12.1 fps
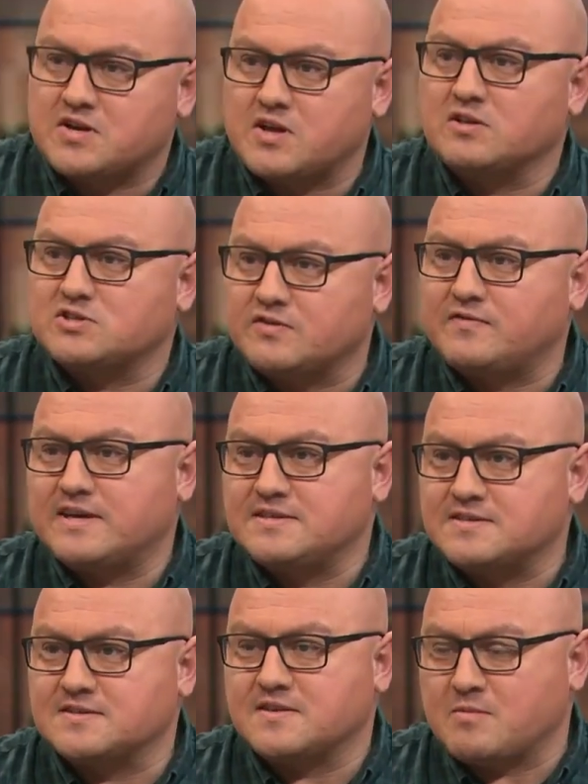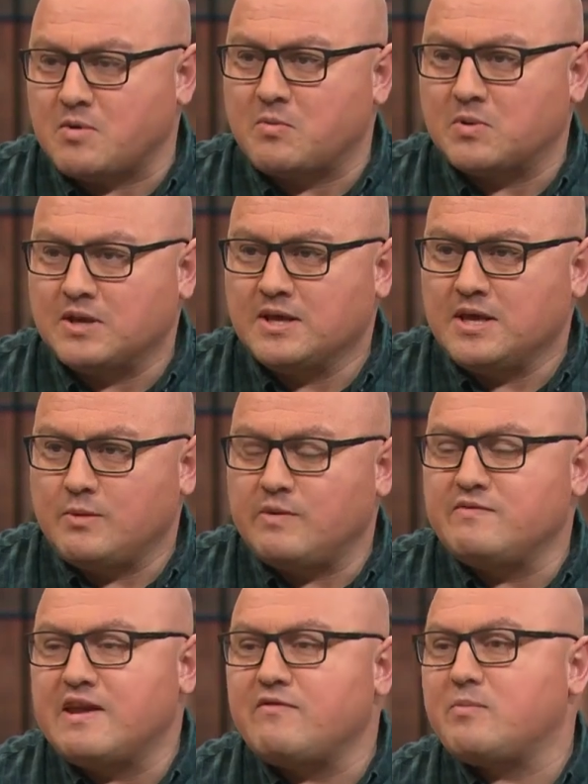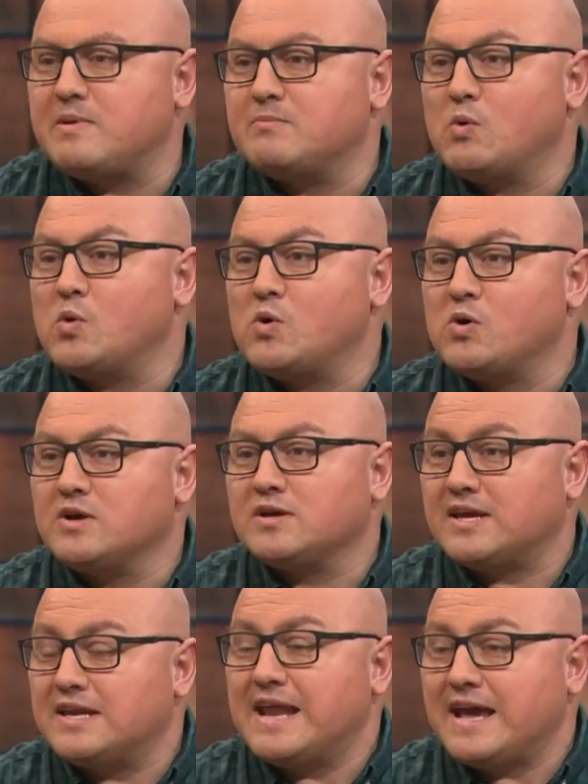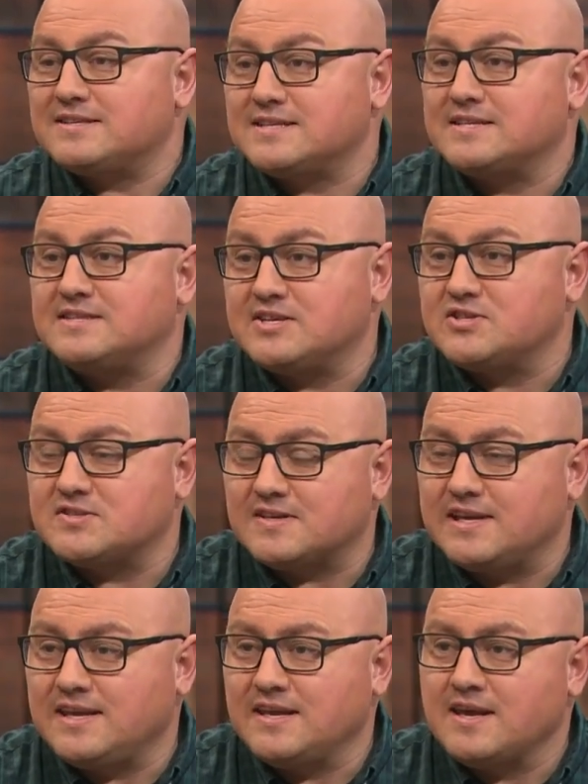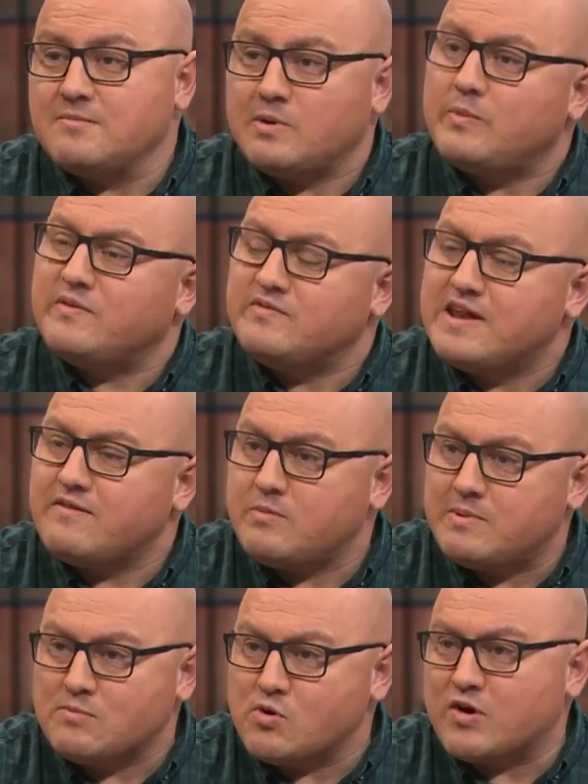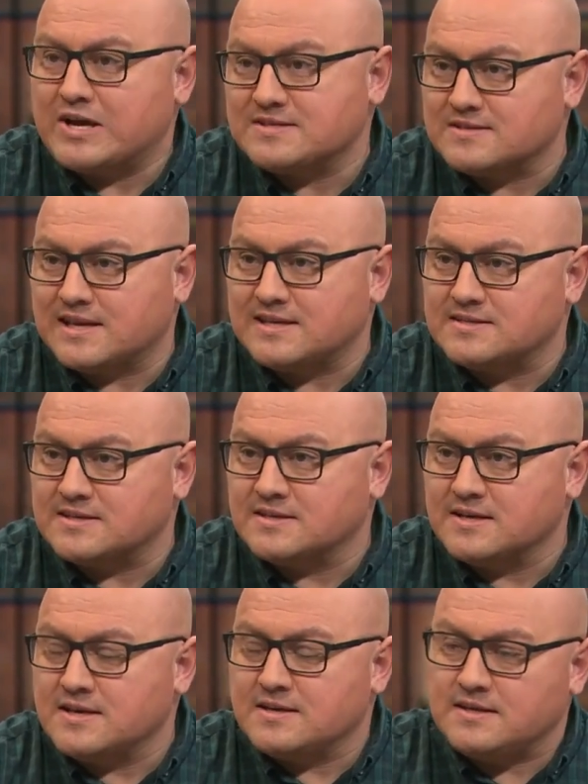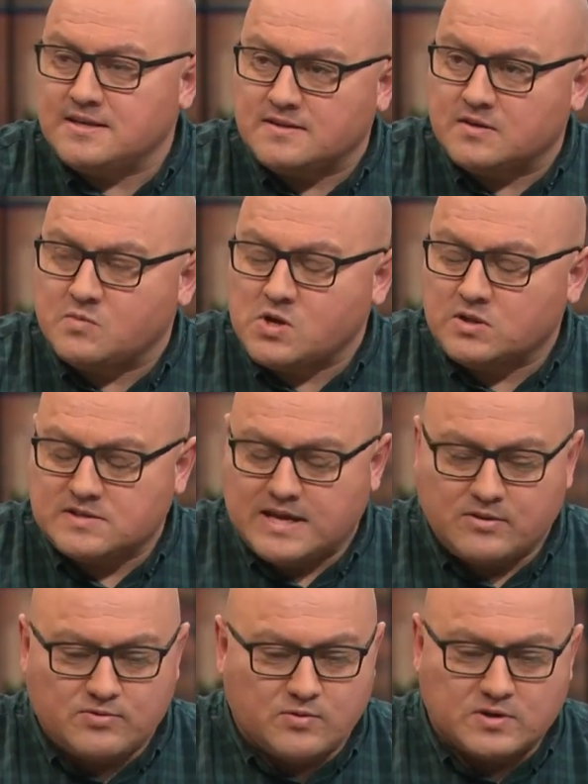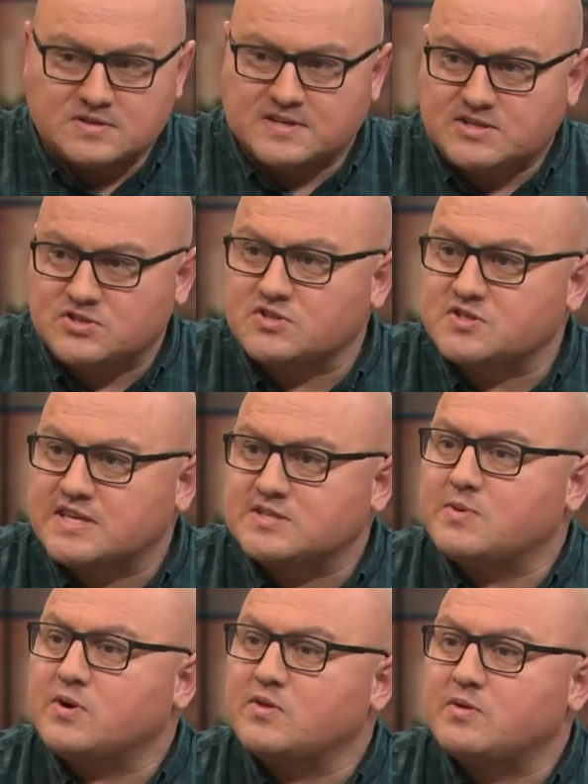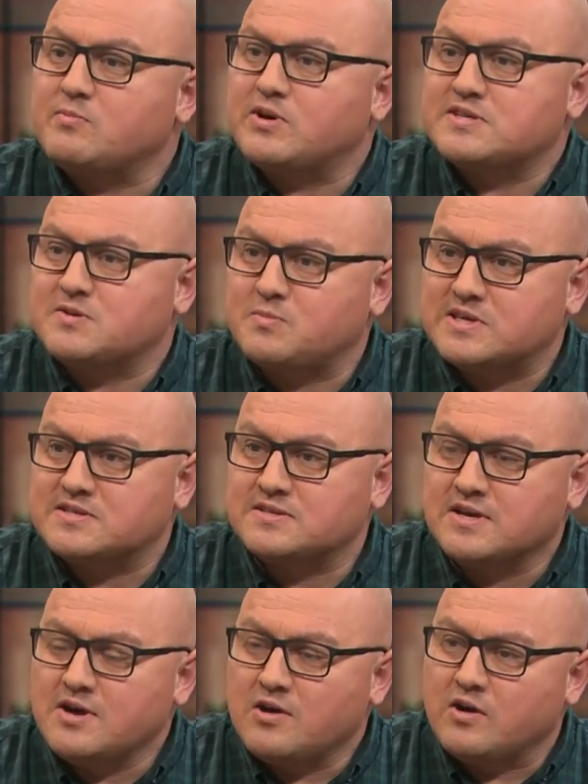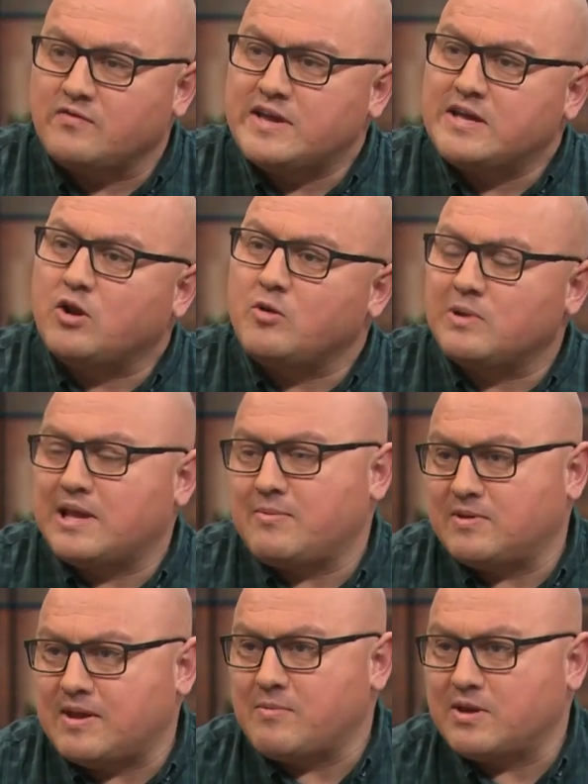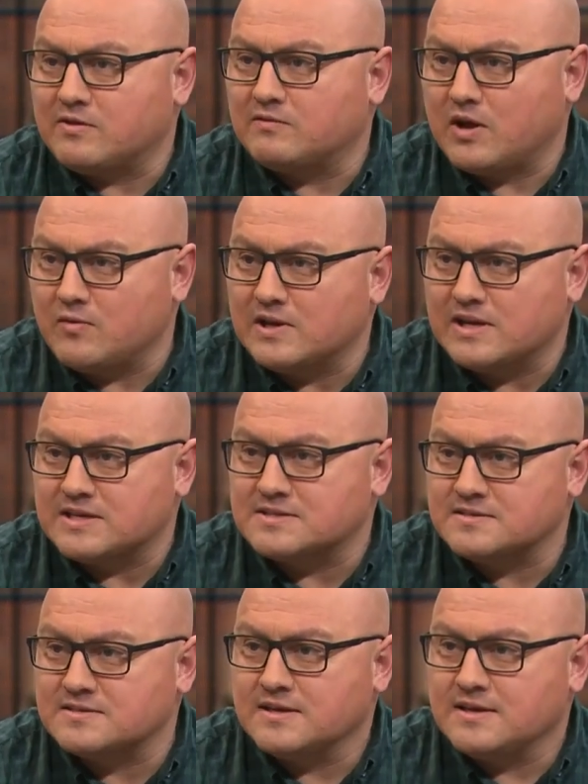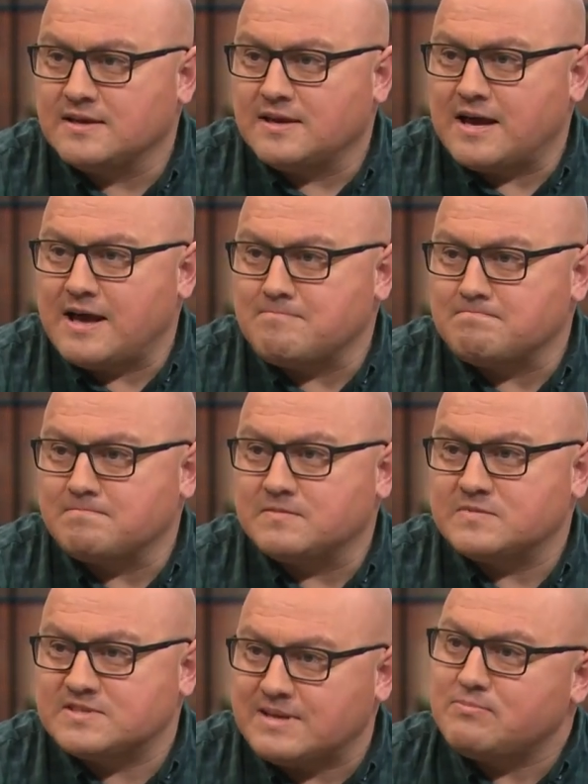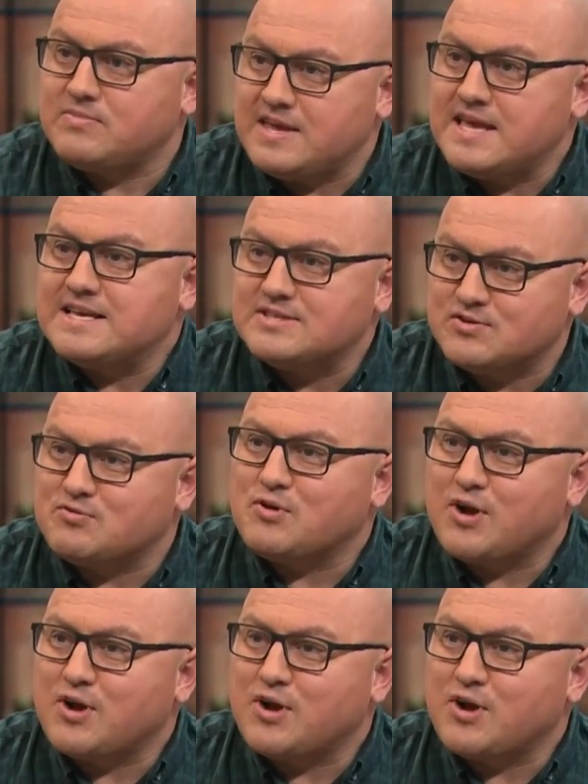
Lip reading: our culture faces at the moment. We've never been more connected digitally, but we've never been more isolated. The World Health Organization says we're on the precipice of a global epidemic of loneliness. Something isn't